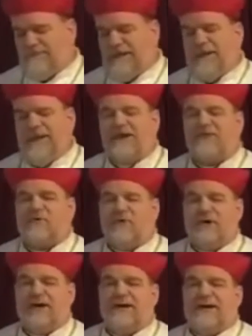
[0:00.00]
the next
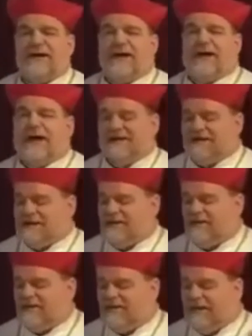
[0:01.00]
morning and did
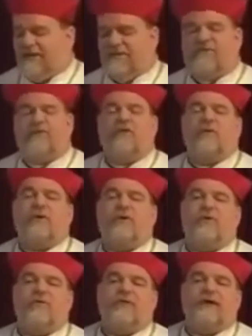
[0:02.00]
the matter in form all
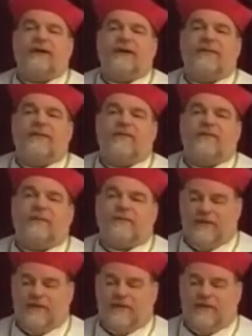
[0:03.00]
over again, though,